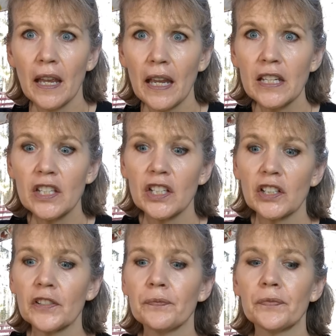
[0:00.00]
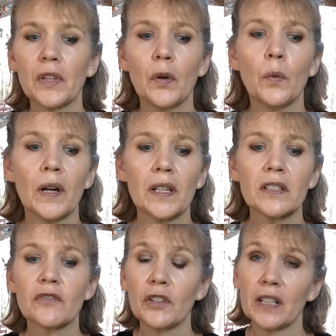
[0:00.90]
Aesir
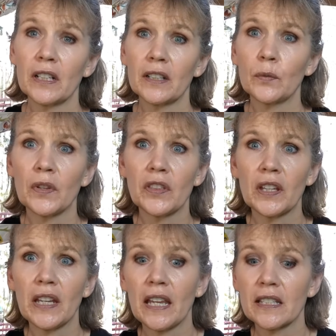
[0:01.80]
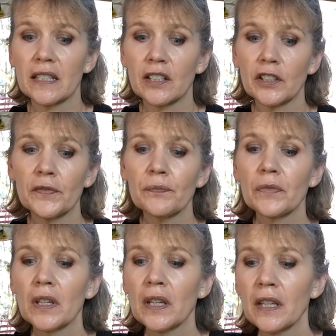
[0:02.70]
was friendly with the Aesir.
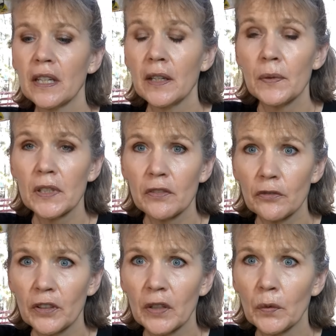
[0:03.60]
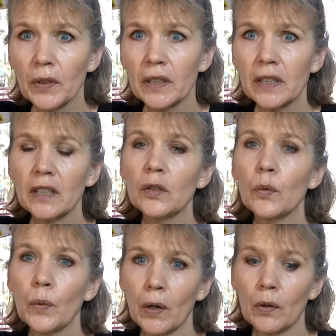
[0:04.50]
He was a frequent and
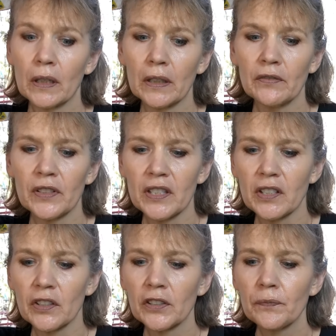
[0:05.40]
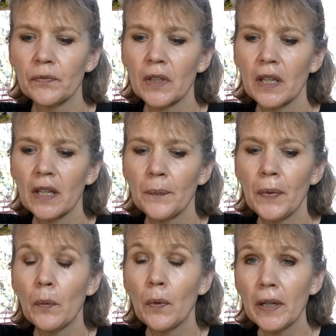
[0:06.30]
welcome visitor.
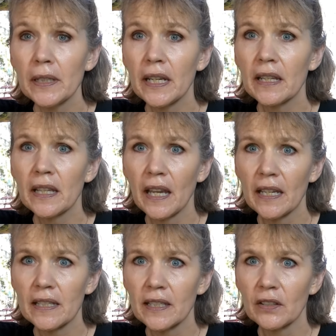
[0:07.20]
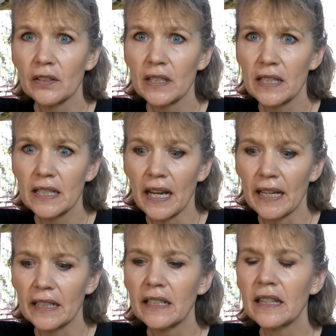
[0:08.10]
But one day the Aesir
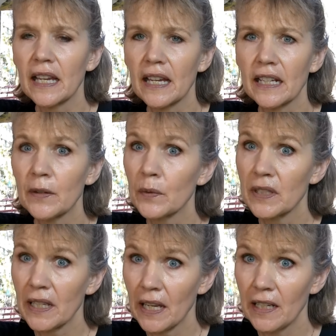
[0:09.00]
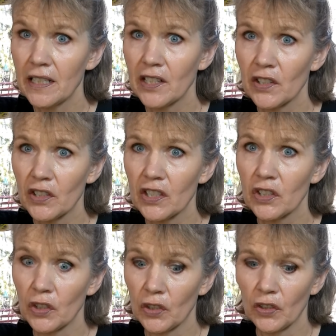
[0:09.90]
decided that it was Aegir's
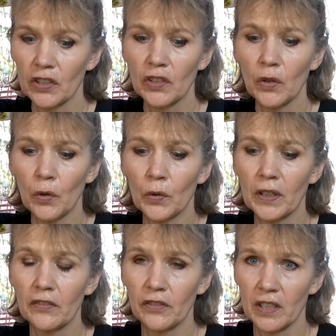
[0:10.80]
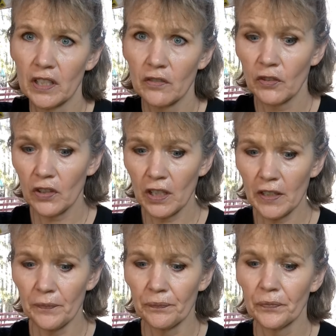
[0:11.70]
turn to hold a feast for
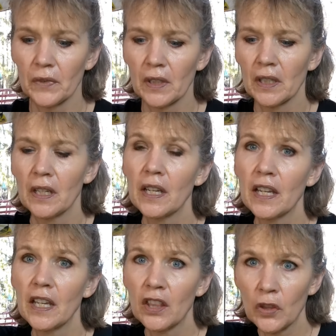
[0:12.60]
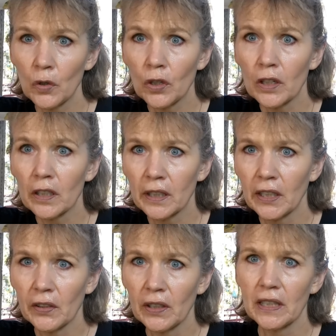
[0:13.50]
them, and Thor
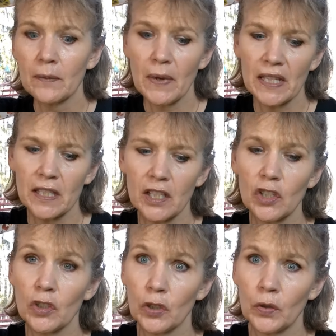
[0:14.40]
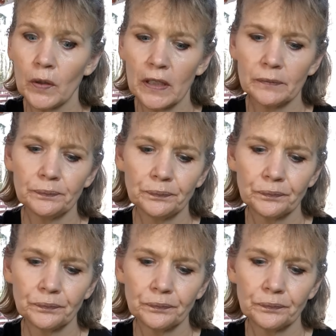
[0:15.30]
carried the message to him.